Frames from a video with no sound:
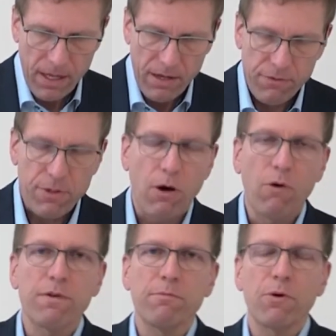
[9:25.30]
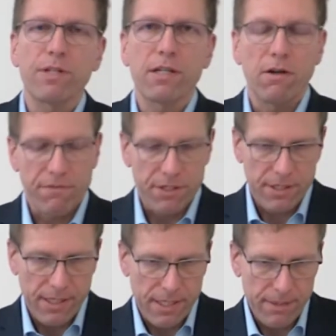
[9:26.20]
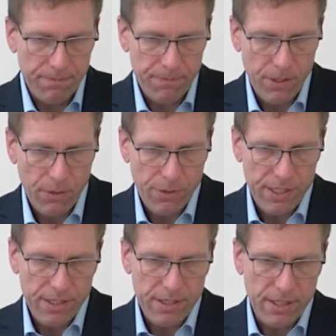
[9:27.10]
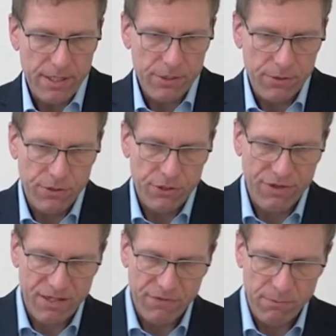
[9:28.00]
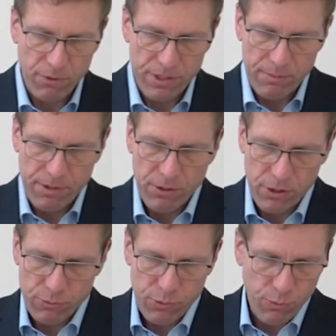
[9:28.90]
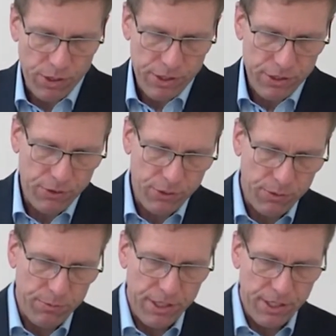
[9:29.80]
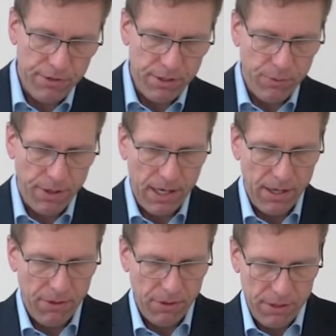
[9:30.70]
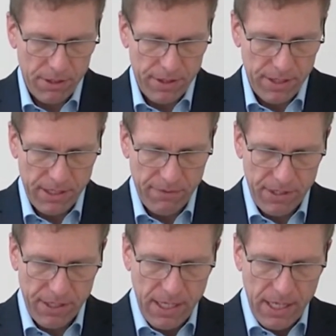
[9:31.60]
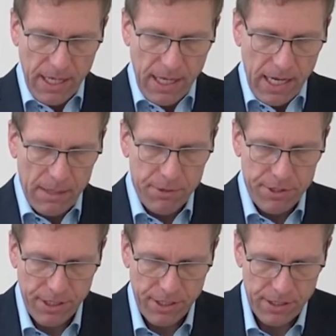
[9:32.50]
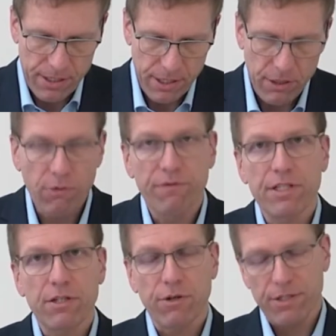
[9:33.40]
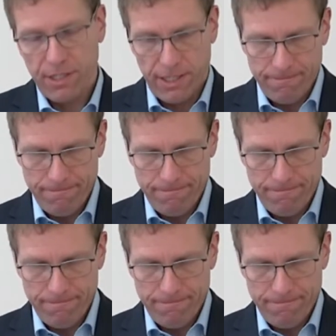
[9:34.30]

For the overmolding of the stator, we decided to use transfer molding because we wanted to use material with high thermal conductivity and particularly low viscosity.